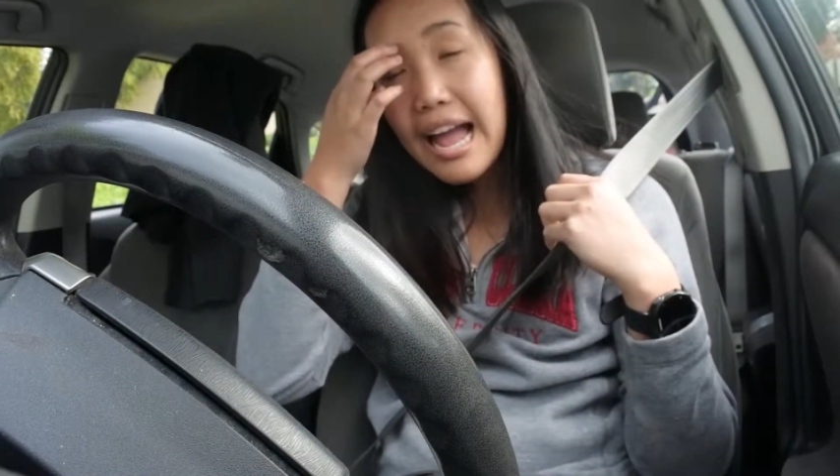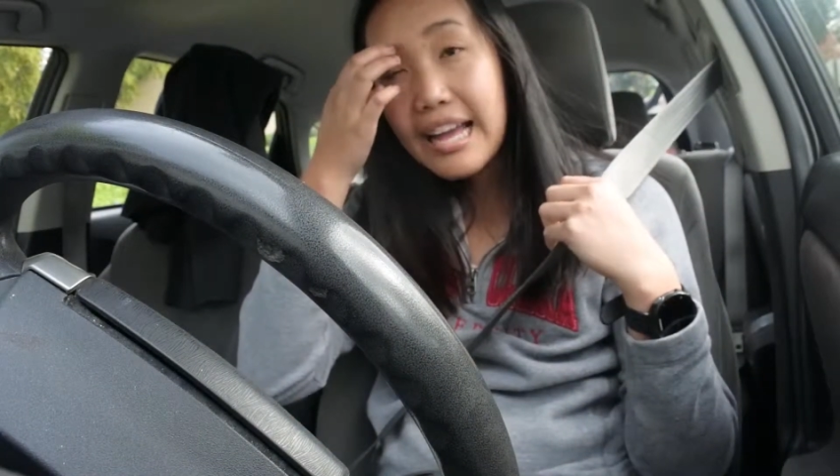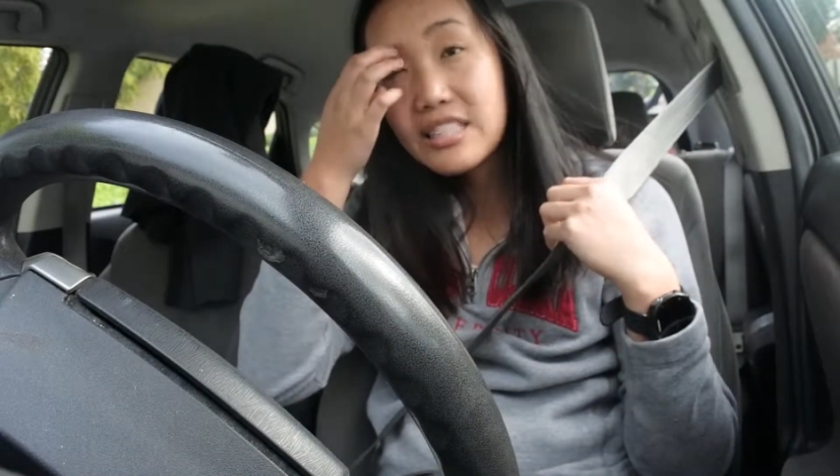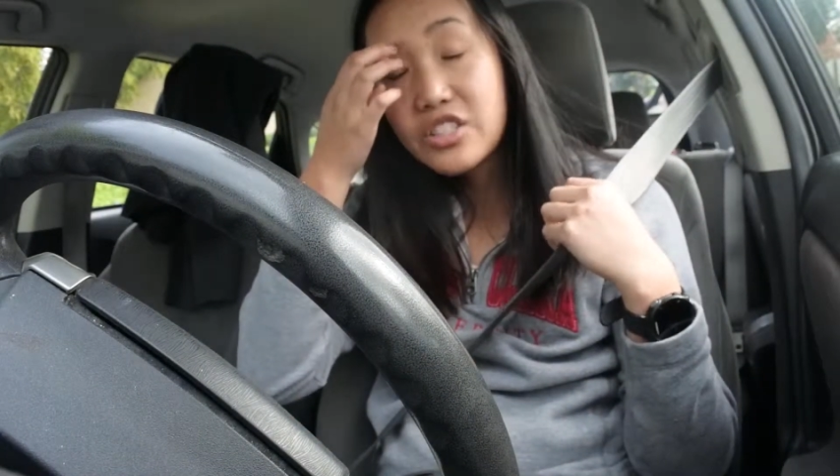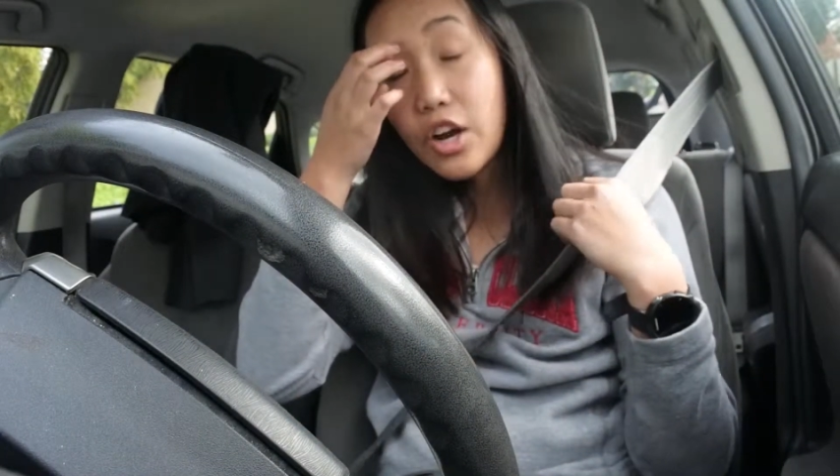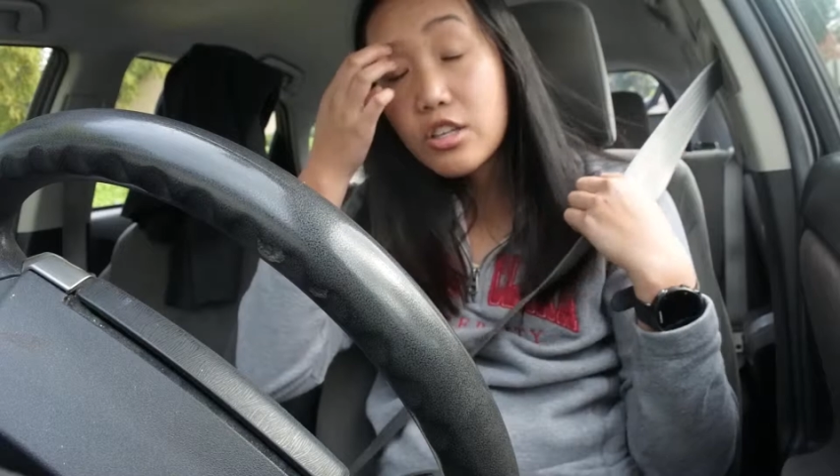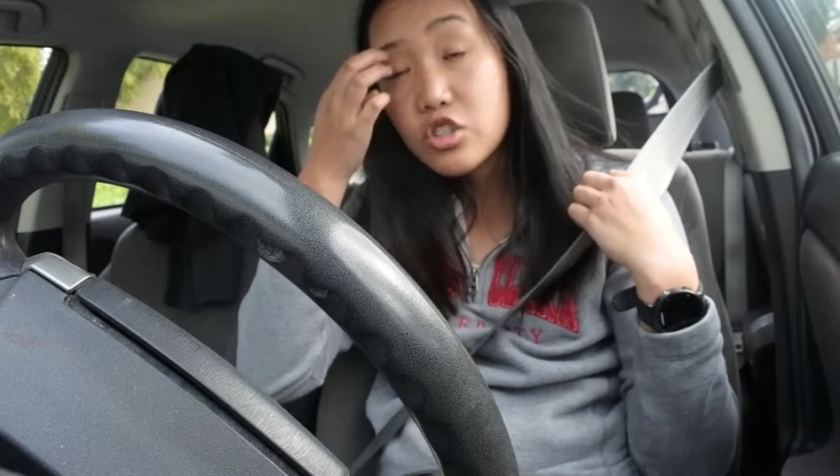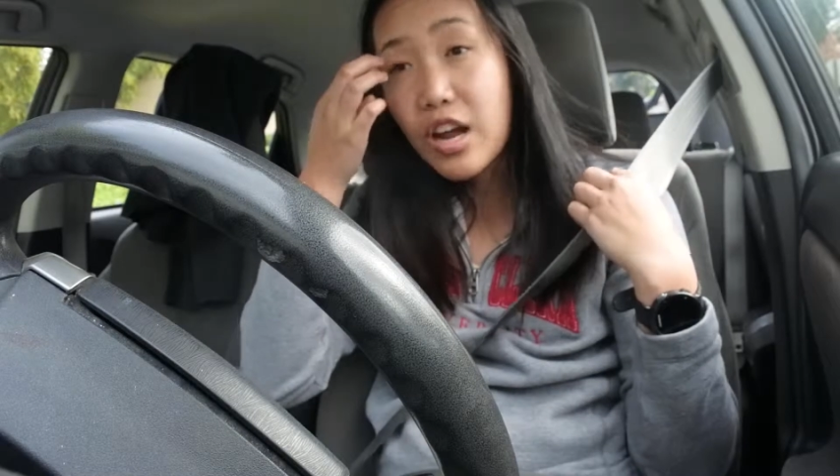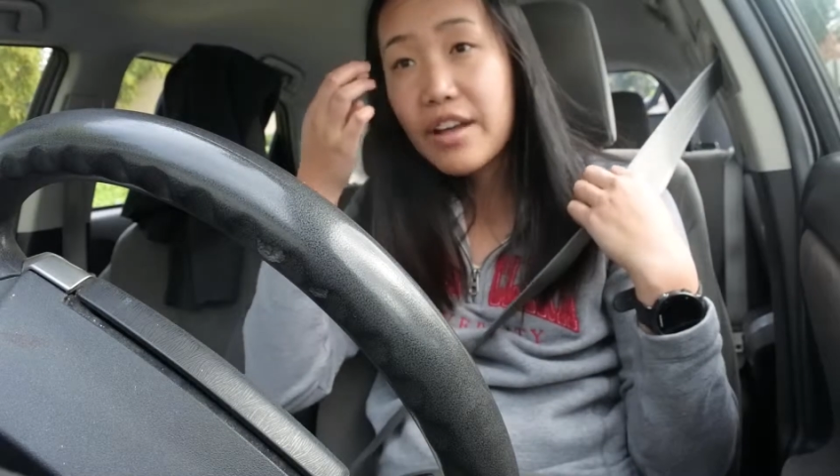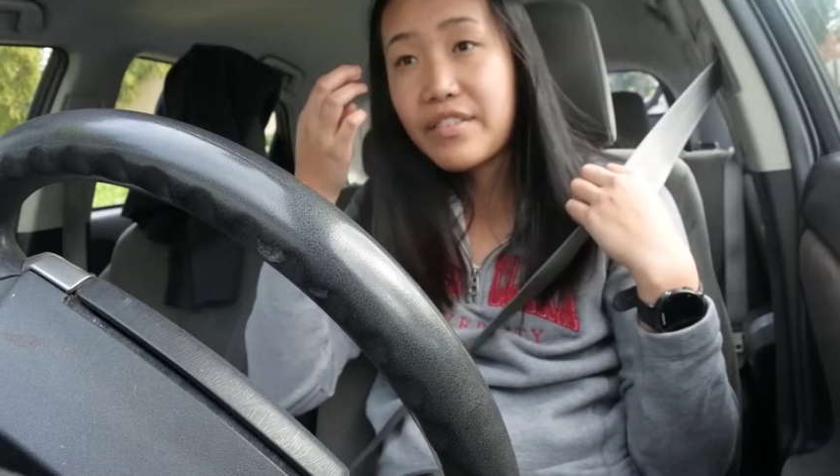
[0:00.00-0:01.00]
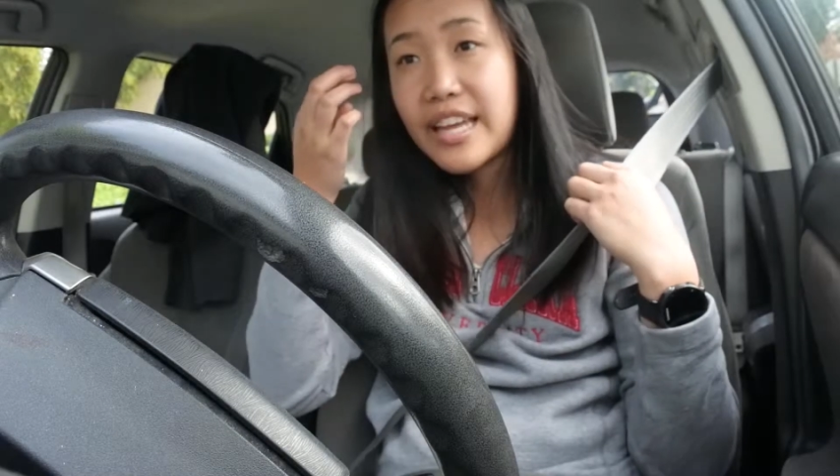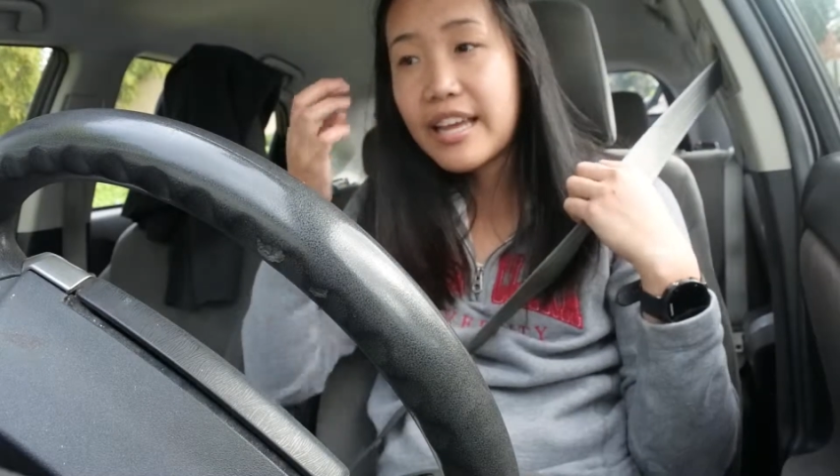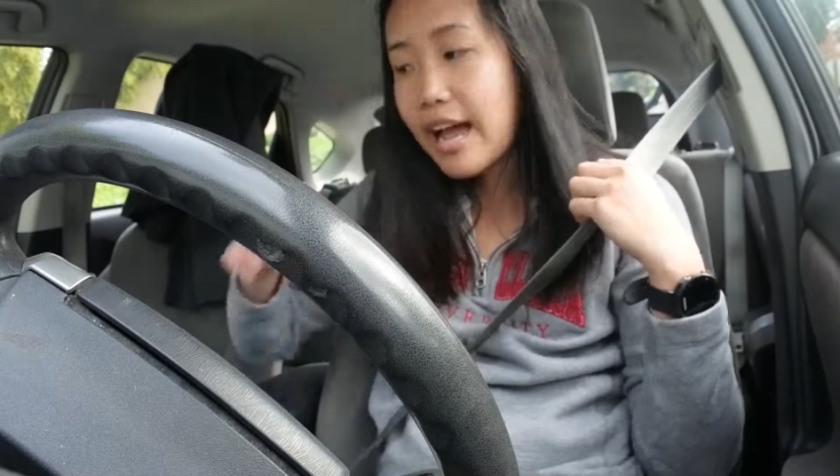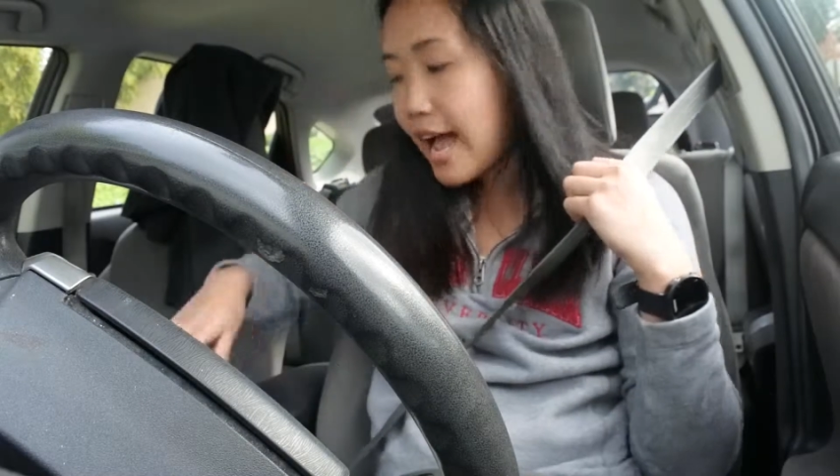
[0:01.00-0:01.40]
I start driving,